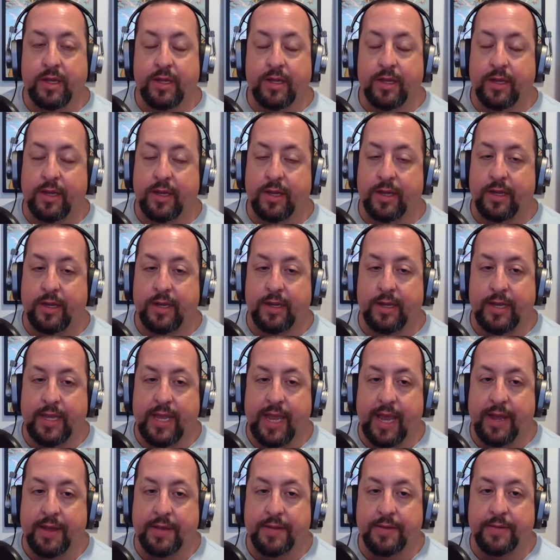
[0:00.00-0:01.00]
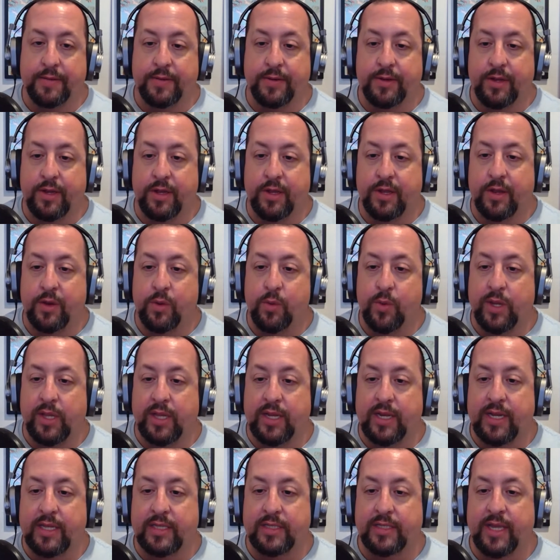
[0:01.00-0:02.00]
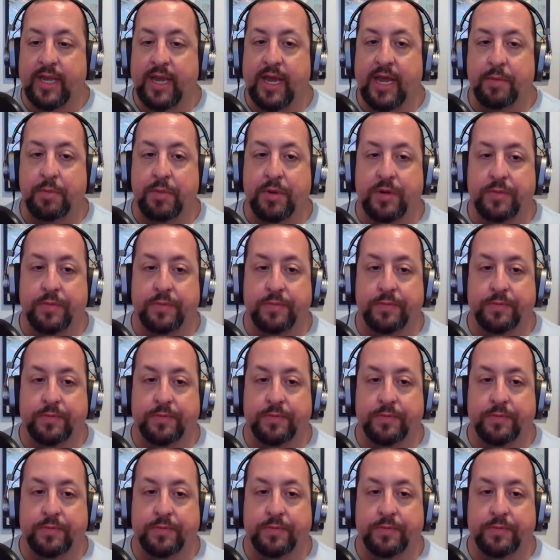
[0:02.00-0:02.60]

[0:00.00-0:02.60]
Yeah, it really needs to happen.